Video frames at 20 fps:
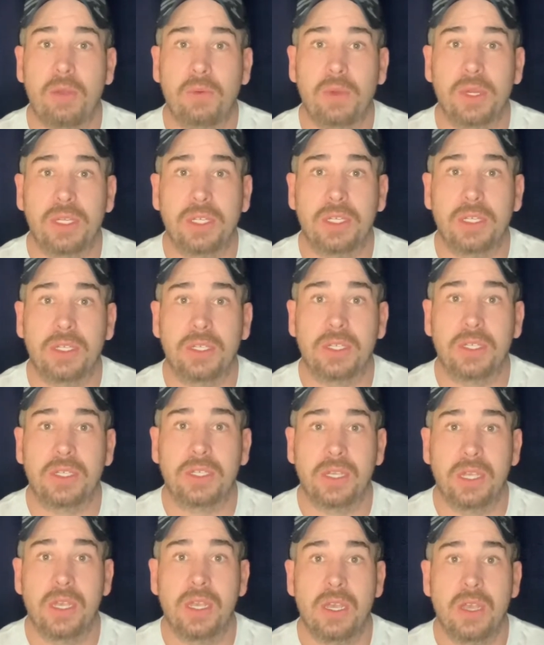which is
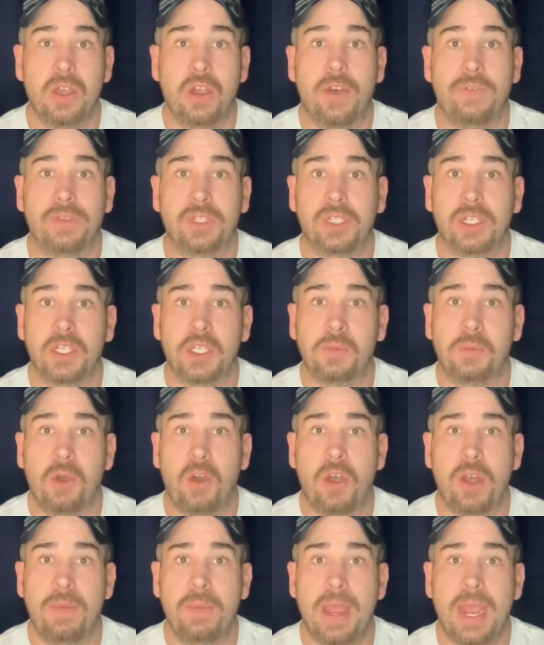obviously
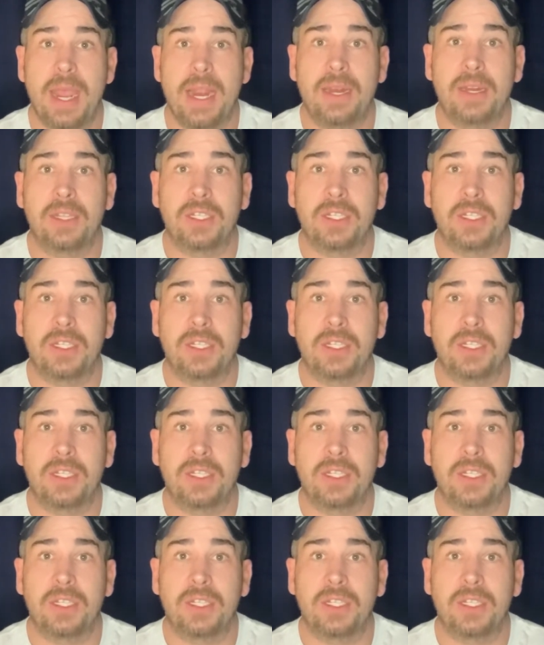Spider-Man.